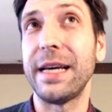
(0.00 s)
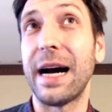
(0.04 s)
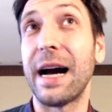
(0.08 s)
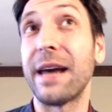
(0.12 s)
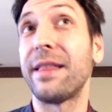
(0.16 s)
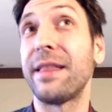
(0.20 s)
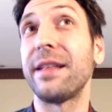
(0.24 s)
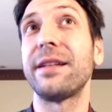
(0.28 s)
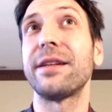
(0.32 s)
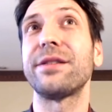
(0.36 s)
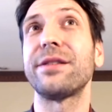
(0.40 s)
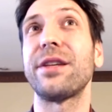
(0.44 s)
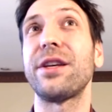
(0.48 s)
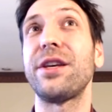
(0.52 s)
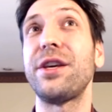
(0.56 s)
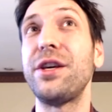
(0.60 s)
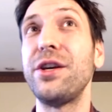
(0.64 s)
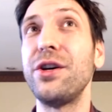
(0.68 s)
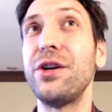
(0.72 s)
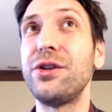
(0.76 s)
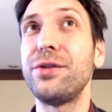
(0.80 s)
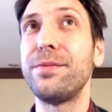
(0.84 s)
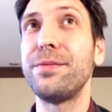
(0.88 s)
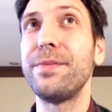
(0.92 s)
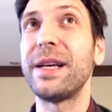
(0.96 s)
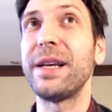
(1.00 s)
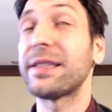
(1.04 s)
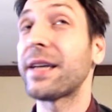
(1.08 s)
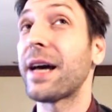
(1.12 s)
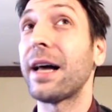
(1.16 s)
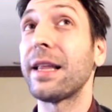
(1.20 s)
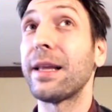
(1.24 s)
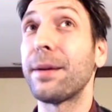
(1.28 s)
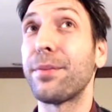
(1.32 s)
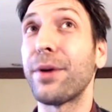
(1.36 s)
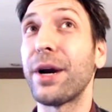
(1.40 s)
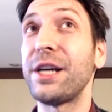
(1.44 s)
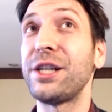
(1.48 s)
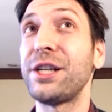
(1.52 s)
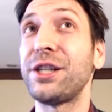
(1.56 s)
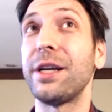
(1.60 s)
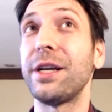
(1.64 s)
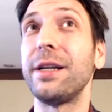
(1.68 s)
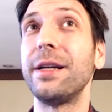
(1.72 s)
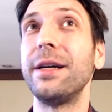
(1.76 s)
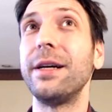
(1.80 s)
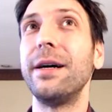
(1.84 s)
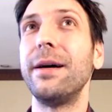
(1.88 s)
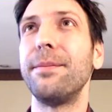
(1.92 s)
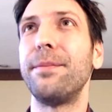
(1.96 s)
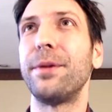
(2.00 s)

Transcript: I think there's a huge miscalibration